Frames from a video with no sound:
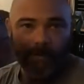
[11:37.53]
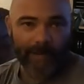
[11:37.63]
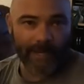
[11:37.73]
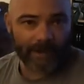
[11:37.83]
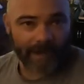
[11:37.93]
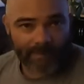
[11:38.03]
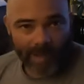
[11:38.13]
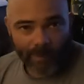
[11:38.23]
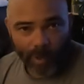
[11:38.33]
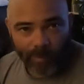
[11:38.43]
right here I have
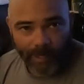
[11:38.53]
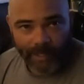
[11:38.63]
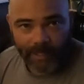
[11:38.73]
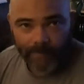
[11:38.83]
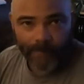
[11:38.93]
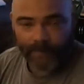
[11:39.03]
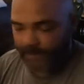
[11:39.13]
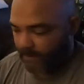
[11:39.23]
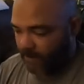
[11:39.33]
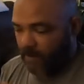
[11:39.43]
my wool blanket,
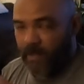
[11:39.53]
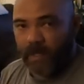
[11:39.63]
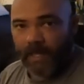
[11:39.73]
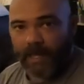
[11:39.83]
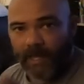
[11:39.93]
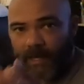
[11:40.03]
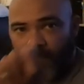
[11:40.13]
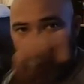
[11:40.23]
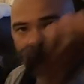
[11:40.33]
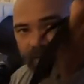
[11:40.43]
and
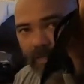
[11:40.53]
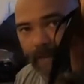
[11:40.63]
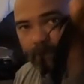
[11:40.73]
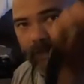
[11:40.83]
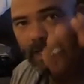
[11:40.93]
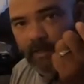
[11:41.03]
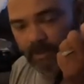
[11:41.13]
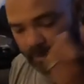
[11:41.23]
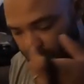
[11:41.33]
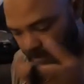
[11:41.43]
I've got it strapped
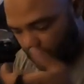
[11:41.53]
together